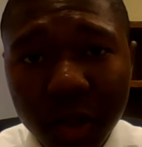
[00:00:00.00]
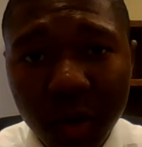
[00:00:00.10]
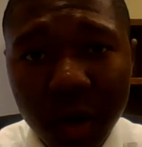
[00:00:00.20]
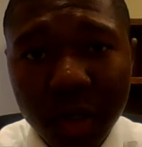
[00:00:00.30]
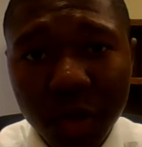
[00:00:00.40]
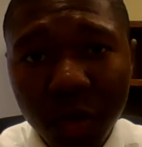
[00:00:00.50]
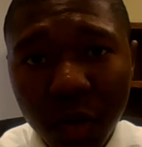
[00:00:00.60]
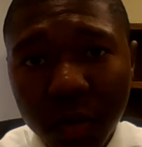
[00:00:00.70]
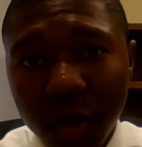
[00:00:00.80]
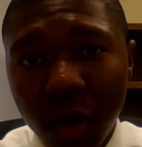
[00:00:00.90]
between the two
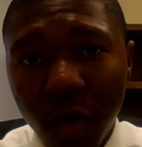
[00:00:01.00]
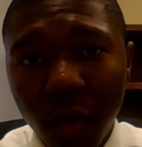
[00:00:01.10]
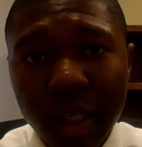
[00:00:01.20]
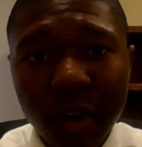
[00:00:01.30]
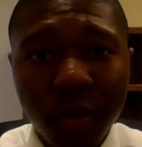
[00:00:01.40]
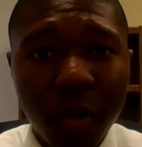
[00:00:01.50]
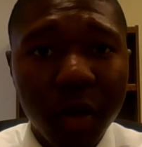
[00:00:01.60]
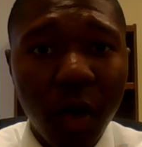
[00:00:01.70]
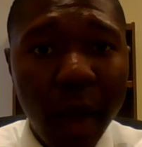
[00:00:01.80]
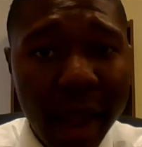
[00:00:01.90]
groups, ranging from,
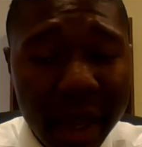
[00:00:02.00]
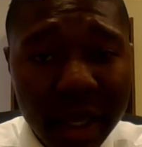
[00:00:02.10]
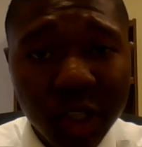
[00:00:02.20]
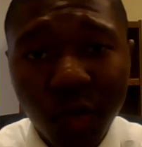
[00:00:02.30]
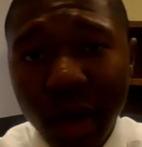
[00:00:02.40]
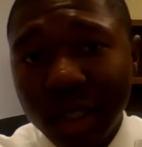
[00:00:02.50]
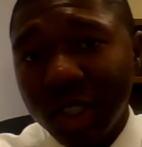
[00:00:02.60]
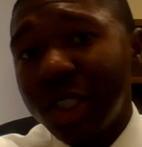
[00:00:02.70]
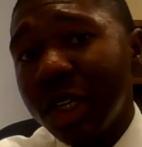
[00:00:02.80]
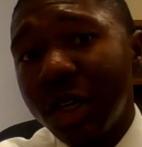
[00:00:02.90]
age, race,
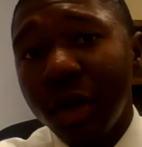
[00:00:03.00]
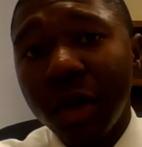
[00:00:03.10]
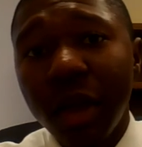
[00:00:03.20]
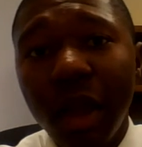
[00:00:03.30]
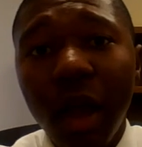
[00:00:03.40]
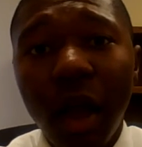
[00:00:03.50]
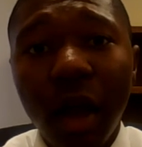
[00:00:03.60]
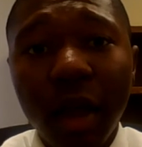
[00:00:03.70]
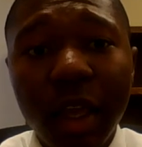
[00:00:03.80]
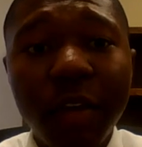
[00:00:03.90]
gender,
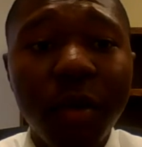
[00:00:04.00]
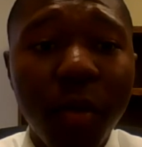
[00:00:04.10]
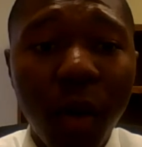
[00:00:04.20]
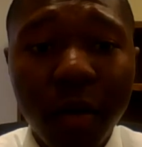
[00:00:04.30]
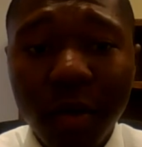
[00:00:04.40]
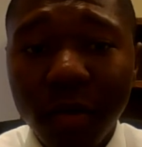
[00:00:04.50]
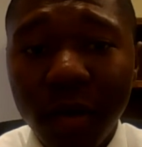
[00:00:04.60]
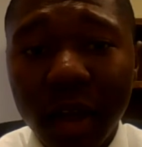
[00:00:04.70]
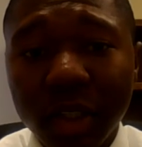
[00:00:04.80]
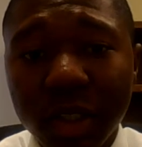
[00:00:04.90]
even mode of
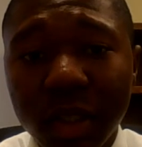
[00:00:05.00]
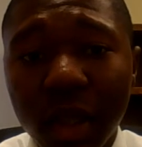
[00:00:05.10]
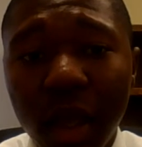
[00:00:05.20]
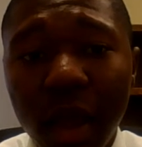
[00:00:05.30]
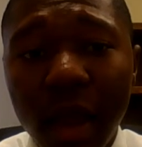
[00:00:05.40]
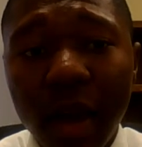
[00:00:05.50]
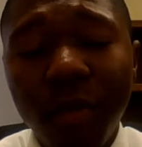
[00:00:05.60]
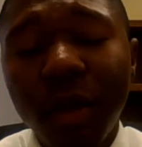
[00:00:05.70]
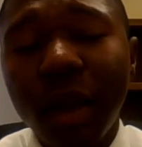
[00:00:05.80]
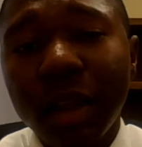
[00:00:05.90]
infection. And I
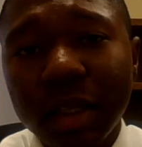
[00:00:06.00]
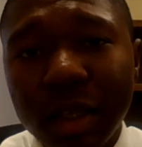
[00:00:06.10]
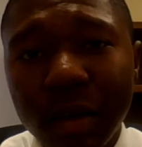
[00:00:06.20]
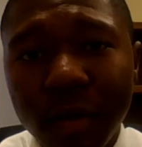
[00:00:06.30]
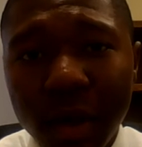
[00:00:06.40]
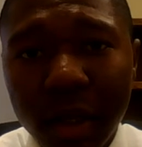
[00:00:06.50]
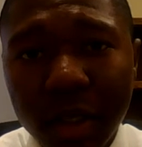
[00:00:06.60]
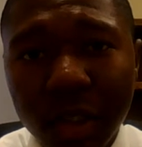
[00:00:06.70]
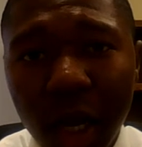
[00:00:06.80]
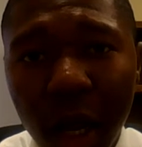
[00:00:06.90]
felt like they did a very
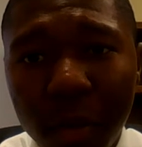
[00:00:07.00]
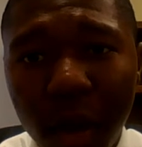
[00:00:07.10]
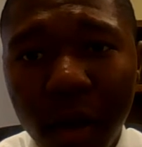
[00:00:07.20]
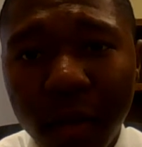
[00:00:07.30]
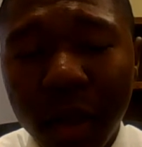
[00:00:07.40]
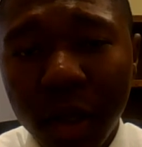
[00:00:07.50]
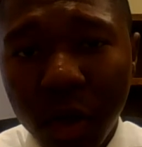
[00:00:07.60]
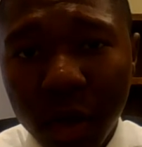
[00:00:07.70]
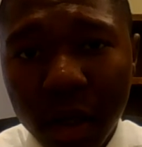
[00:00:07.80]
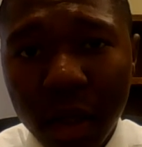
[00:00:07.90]
good job of
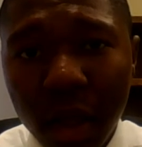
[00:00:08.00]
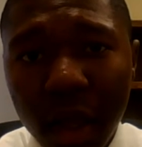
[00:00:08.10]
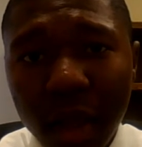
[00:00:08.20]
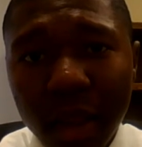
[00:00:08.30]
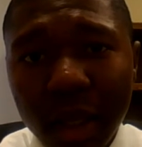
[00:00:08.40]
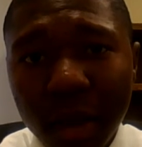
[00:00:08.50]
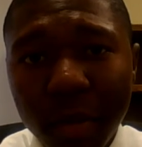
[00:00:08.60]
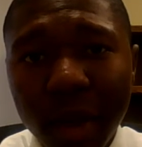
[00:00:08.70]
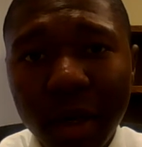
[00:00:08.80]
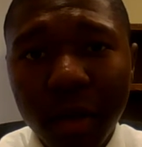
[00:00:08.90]
including the
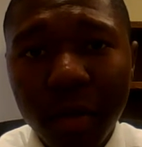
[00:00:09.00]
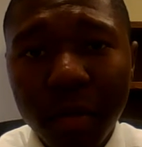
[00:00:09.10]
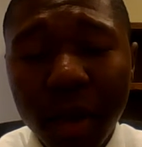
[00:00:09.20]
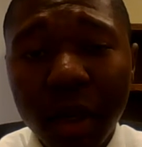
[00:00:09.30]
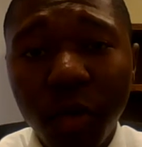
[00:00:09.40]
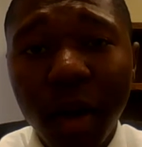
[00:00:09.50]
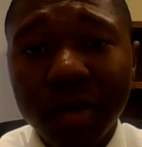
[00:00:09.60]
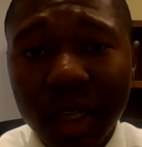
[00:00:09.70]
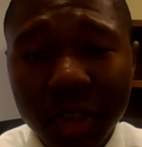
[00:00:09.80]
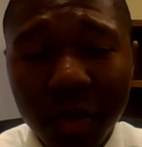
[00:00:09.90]
men who
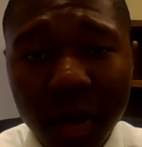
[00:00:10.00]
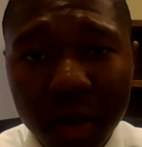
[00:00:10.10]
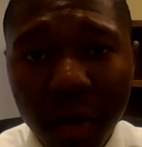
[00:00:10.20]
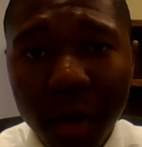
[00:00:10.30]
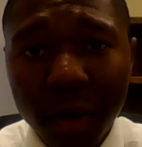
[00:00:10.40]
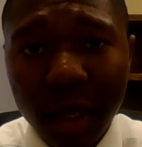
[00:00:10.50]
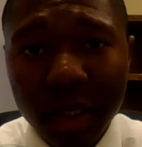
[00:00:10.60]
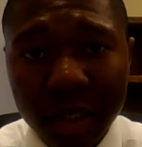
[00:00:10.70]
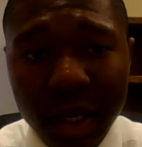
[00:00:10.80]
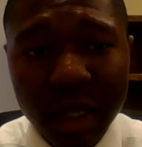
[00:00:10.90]
have sex with men
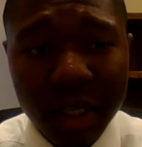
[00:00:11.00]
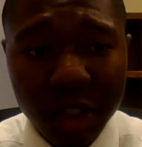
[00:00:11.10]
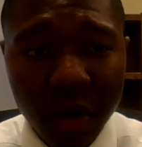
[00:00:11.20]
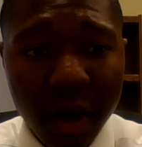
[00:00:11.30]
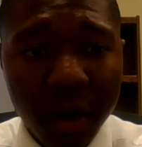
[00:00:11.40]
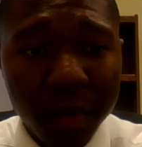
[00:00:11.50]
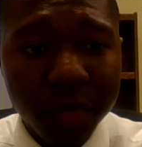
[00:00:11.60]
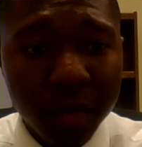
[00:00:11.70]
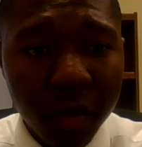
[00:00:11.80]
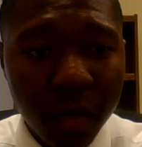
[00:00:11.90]
population in this trial.
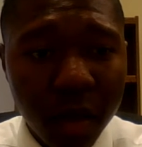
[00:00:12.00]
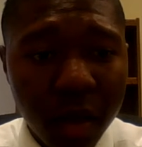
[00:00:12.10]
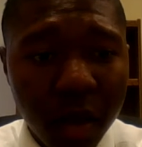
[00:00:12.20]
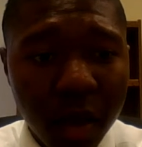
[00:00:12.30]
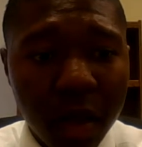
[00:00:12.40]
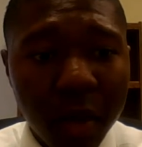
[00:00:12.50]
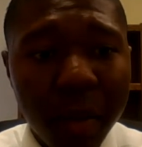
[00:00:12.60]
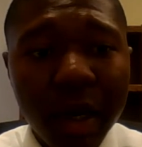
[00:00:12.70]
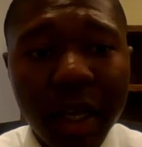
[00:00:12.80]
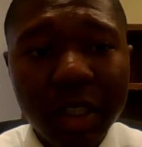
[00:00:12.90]
The
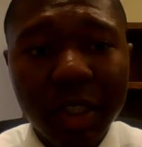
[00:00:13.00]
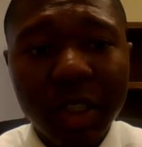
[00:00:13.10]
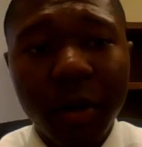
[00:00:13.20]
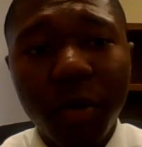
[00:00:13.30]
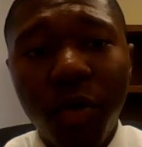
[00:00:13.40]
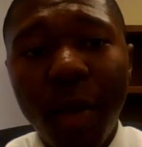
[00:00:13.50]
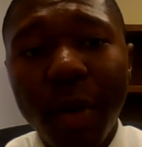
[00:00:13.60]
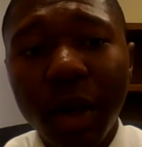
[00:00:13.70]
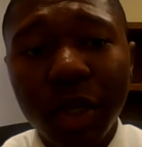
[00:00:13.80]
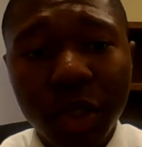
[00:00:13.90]
medications that were
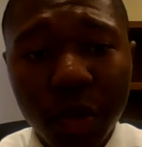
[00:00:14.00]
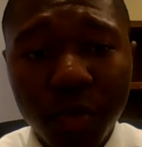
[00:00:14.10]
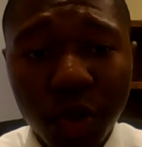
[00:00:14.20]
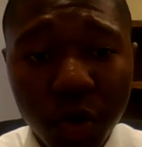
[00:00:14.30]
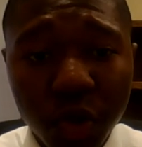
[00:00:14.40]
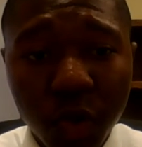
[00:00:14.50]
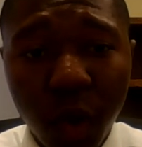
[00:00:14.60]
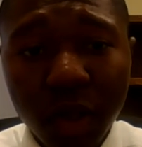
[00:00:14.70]
primarily used were